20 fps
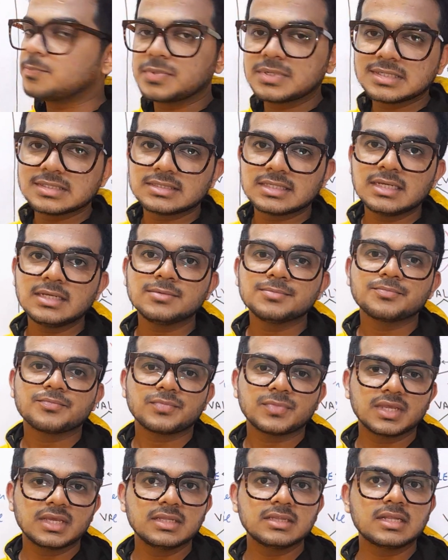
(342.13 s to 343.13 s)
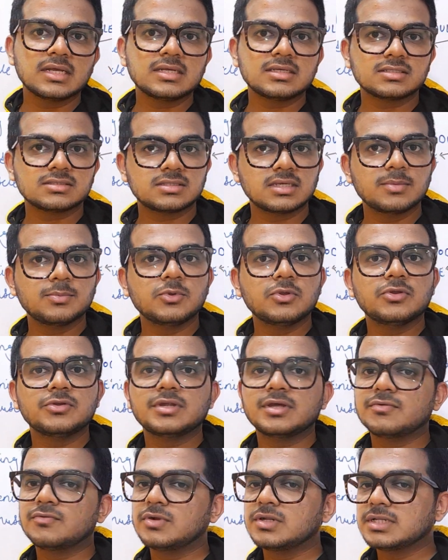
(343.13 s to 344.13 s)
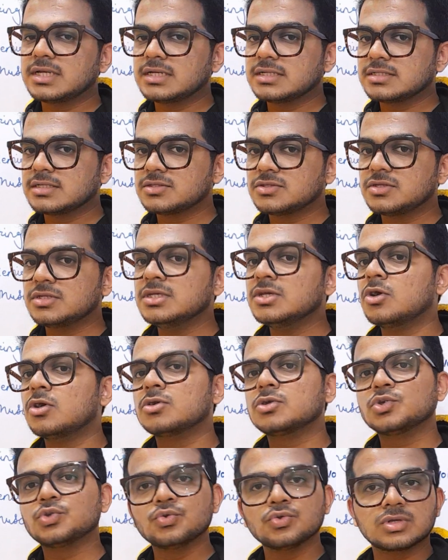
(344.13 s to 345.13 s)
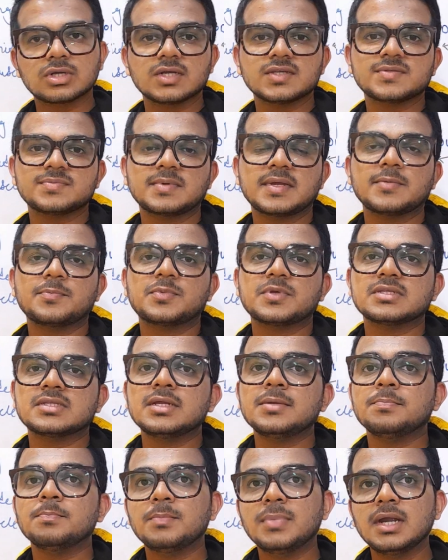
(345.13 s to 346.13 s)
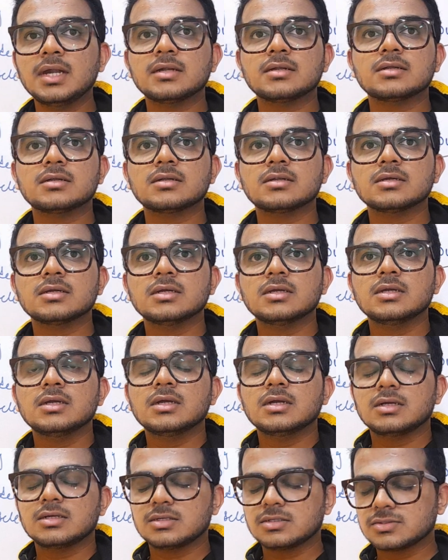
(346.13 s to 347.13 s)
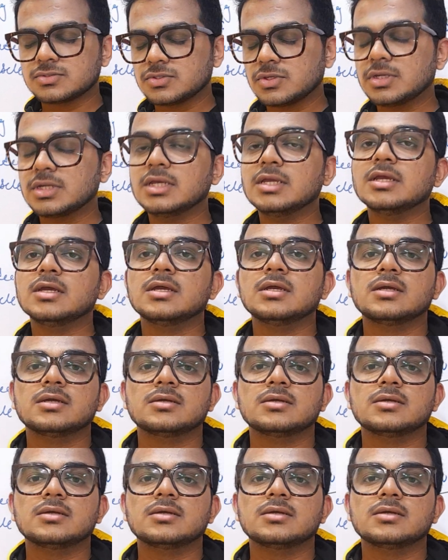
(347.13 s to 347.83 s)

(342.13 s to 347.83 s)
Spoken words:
present in the semilunar valve. There is a 3 or 2 cups are present, but sorry,